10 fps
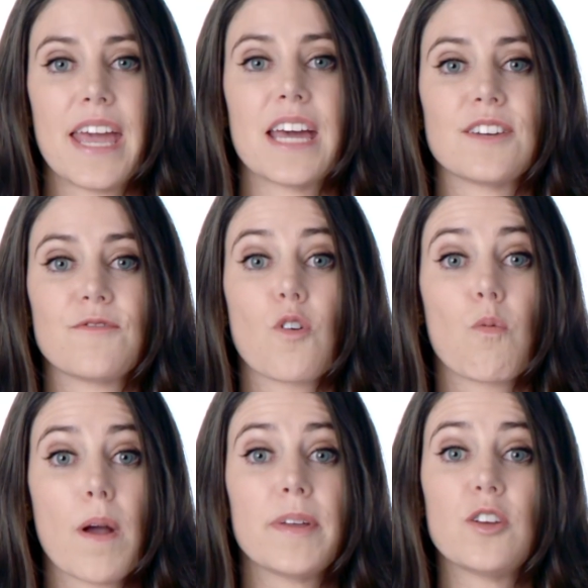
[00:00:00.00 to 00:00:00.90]
And for
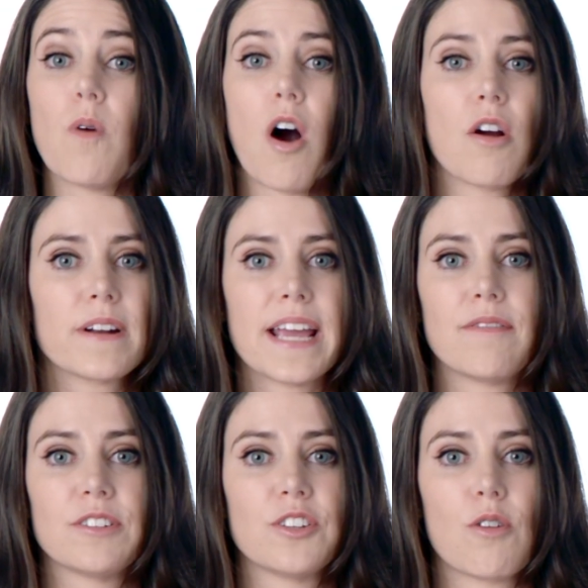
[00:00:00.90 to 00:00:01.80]
women who already have
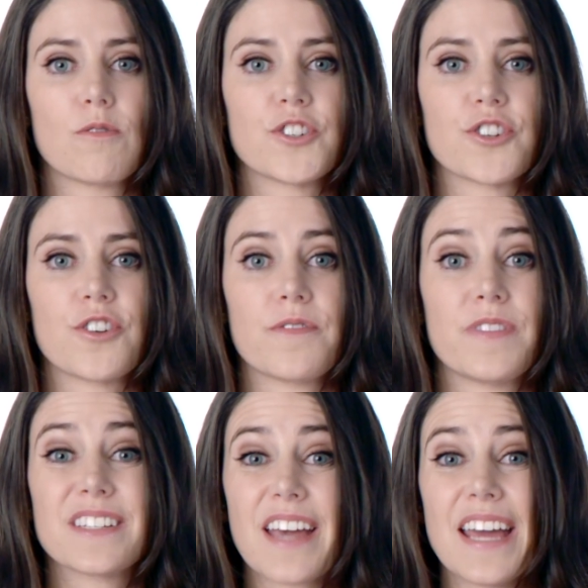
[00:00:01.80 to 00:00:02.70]
a low reserve,
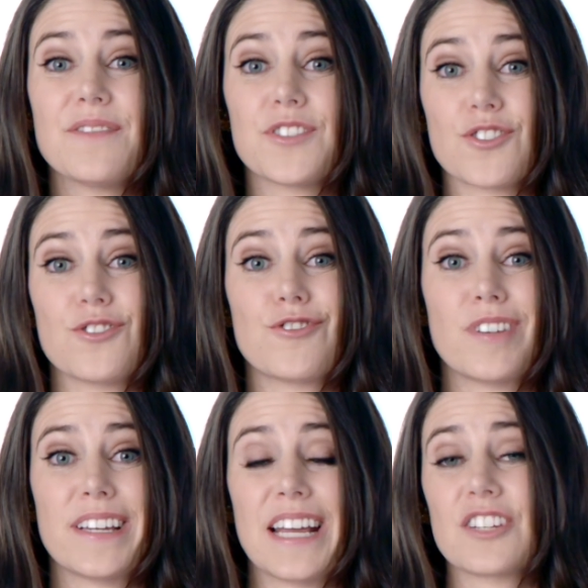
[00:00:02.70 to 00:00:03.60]
this kind of
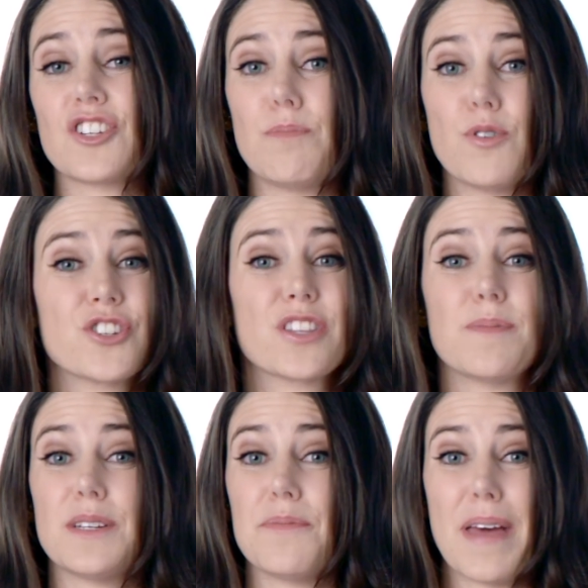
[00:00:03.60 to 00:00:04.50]
surgery can actually push them
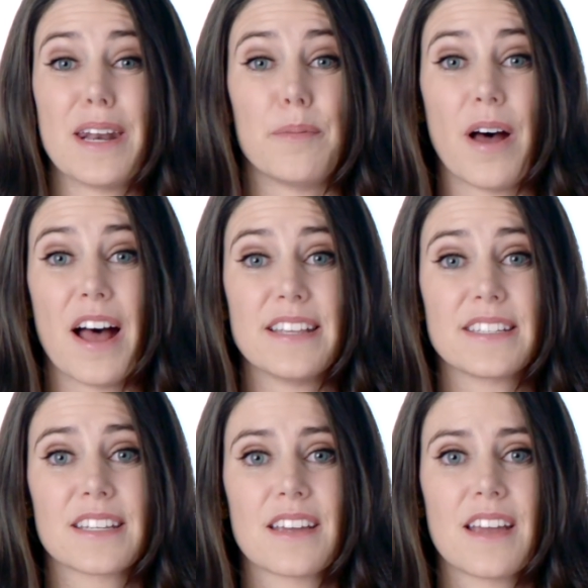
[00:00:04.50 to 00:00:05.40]
into menopause.